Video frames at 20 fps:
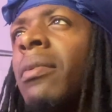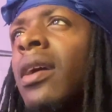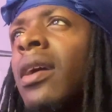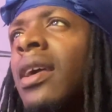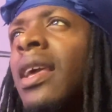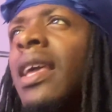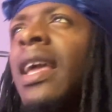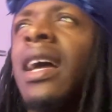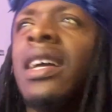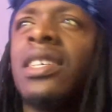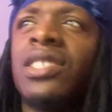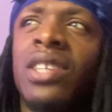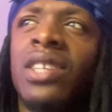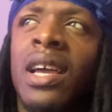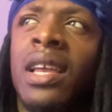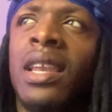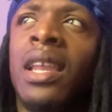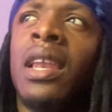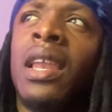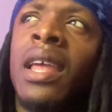because he got
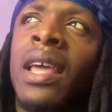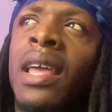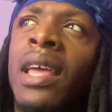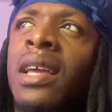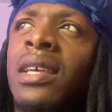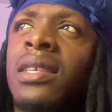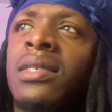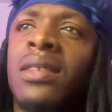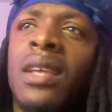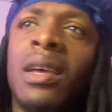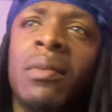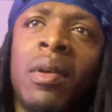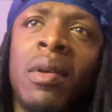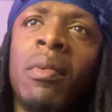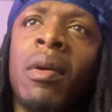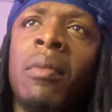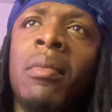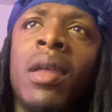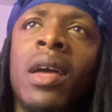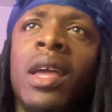shot in the leg and stuff, blah,
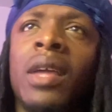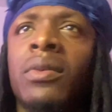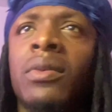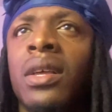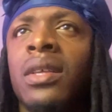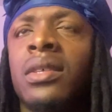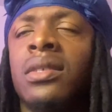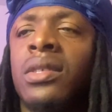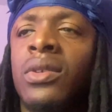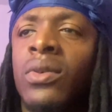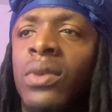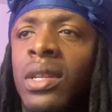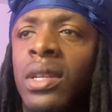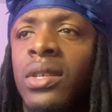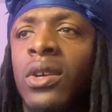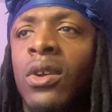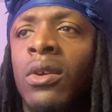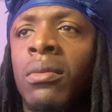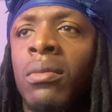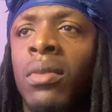blah, blah. He was just doing the
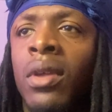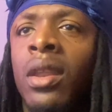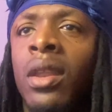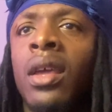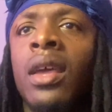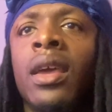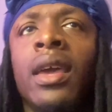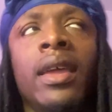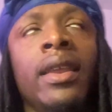same thing.